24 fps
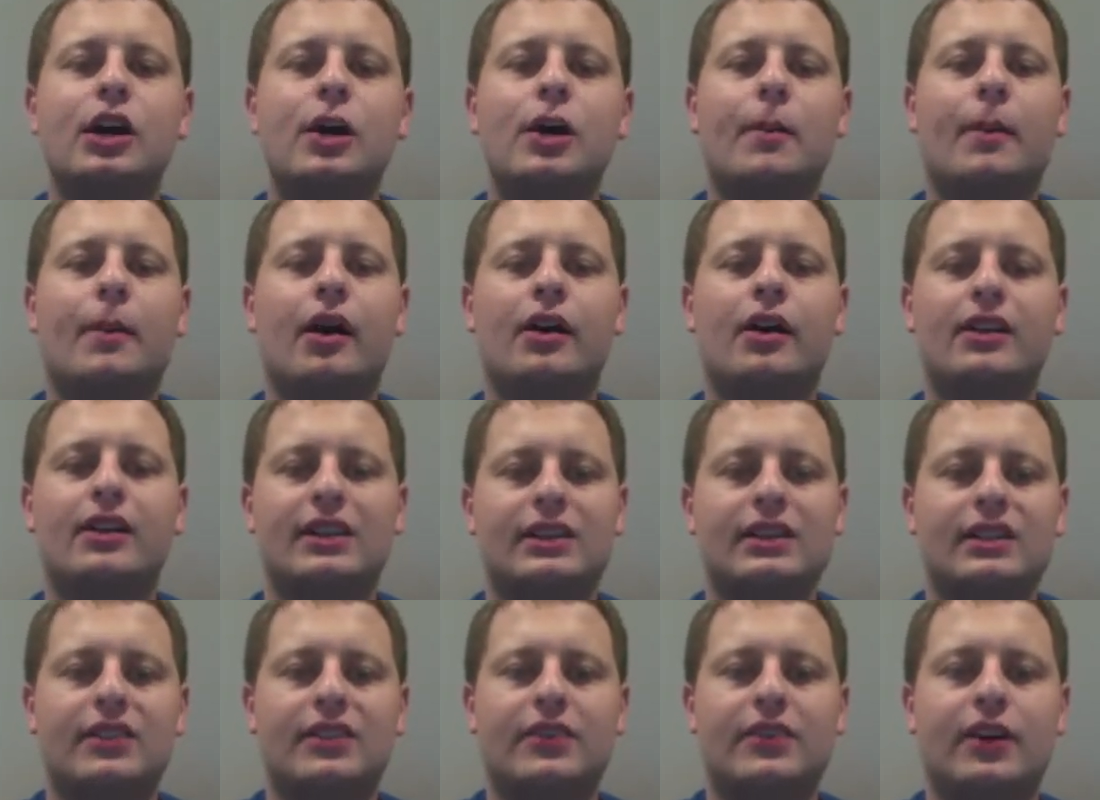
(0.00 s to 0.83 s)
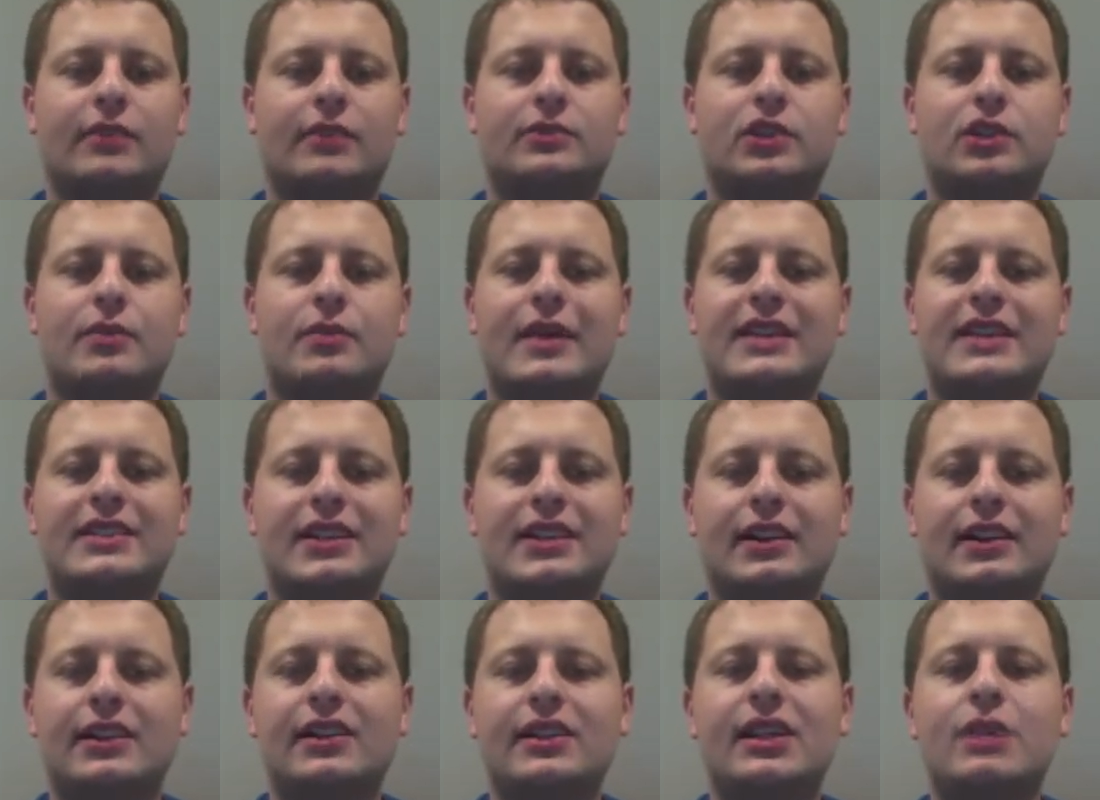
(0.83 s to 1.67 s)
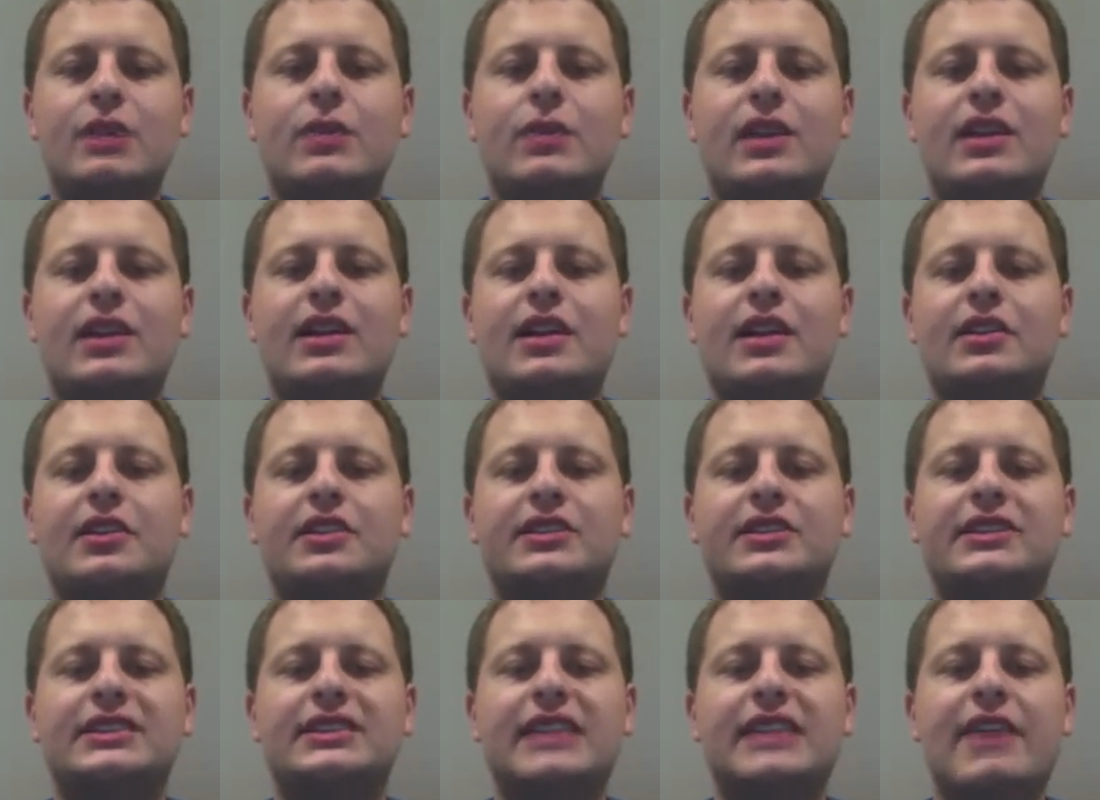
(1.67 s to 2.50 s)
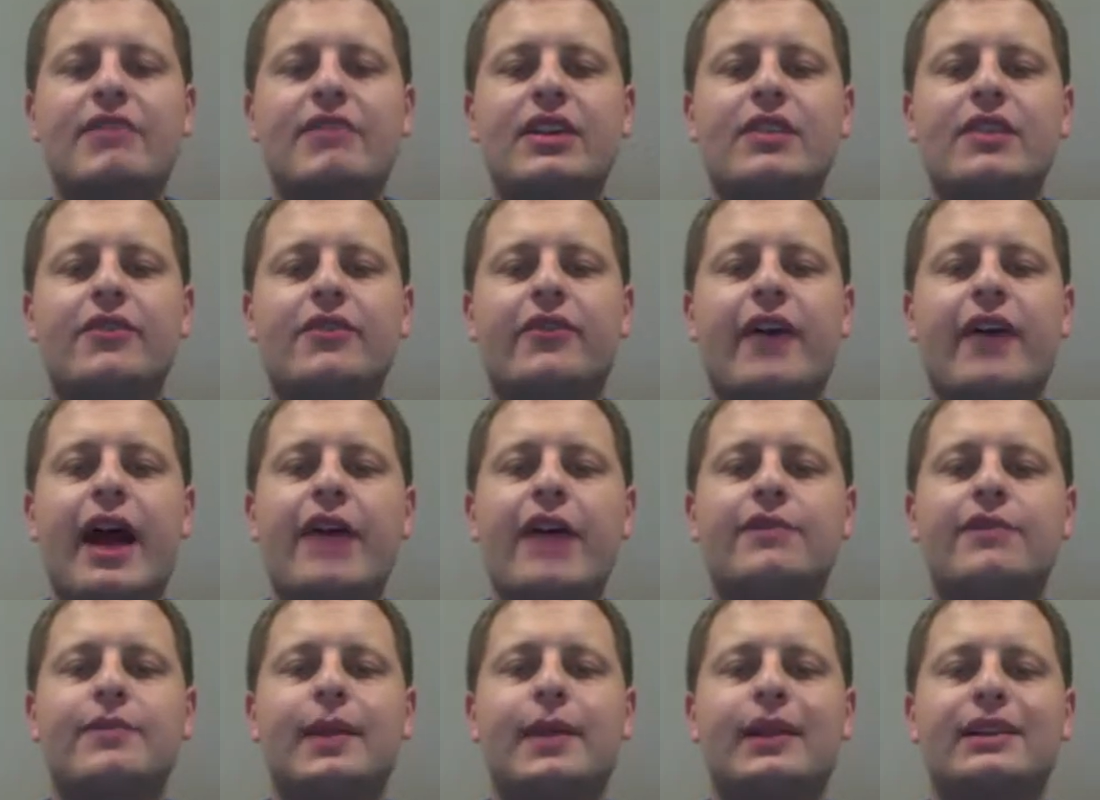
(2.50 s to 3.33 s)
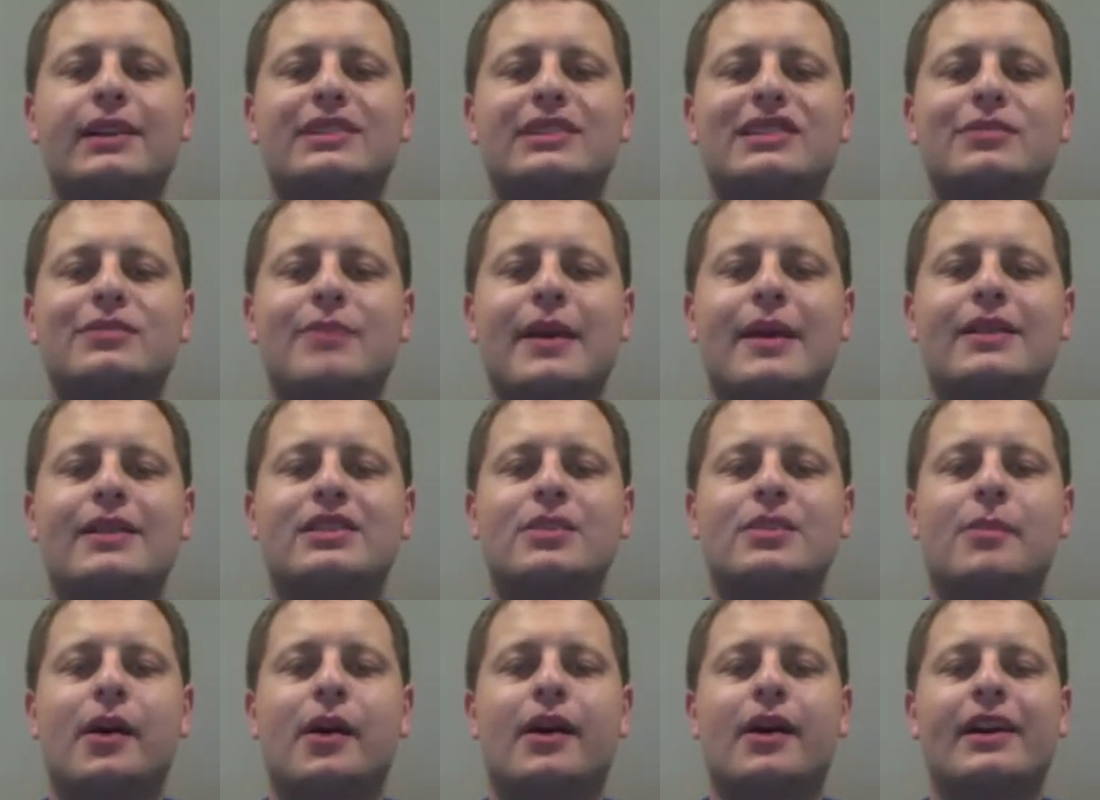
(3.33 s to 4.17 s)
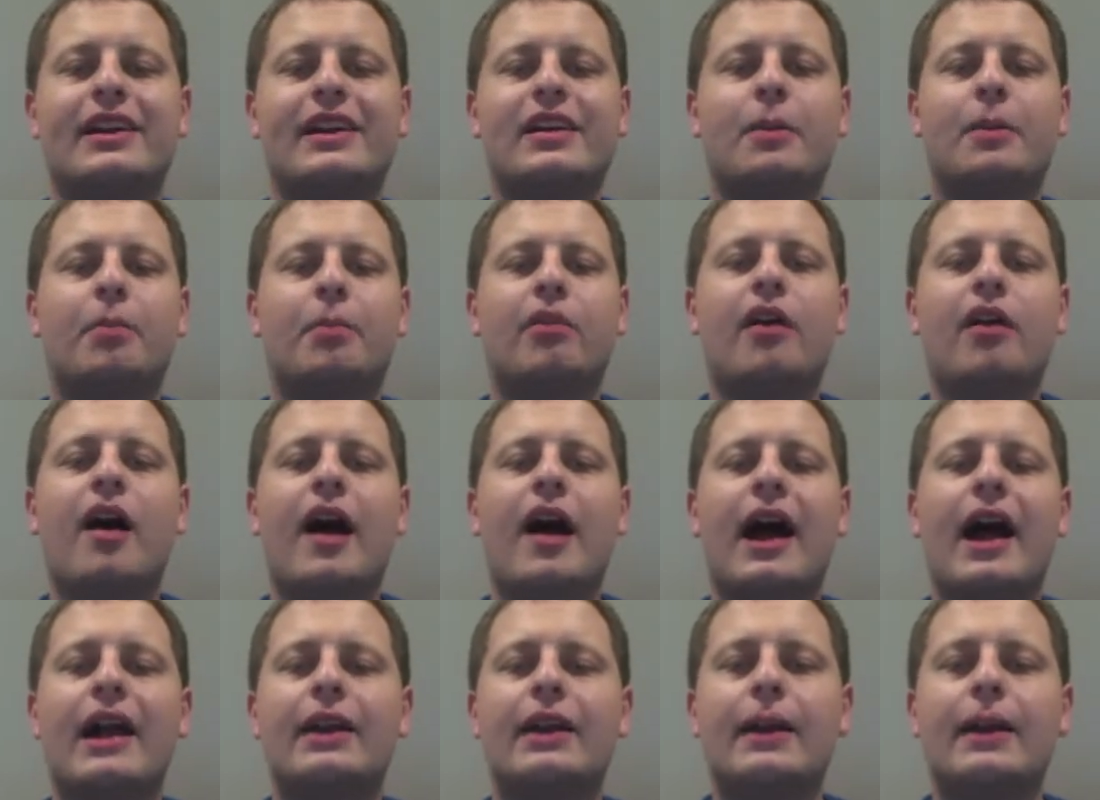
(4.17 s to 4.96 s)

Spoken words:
marketing the film domestically, with another $75 million spent to market it abroad.